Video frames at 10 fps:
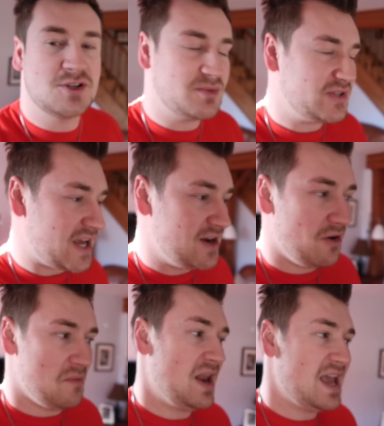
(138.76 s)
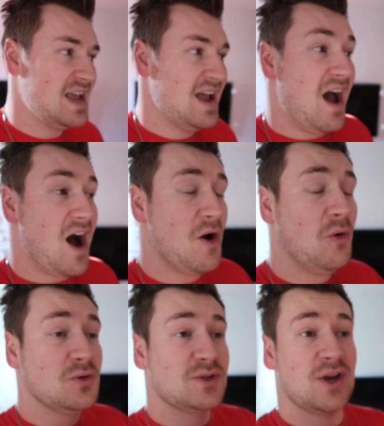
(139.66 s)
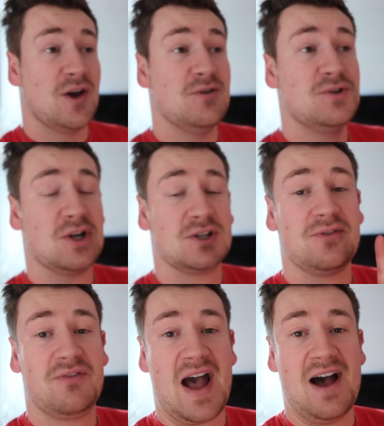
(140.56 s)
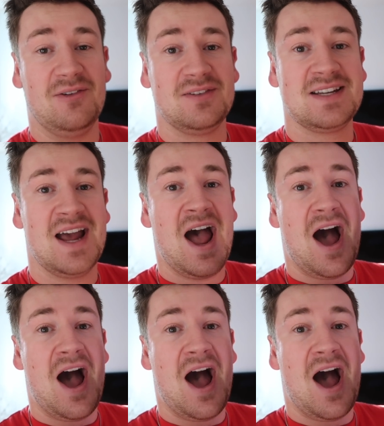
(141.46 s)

Christmas Day normally. I also just found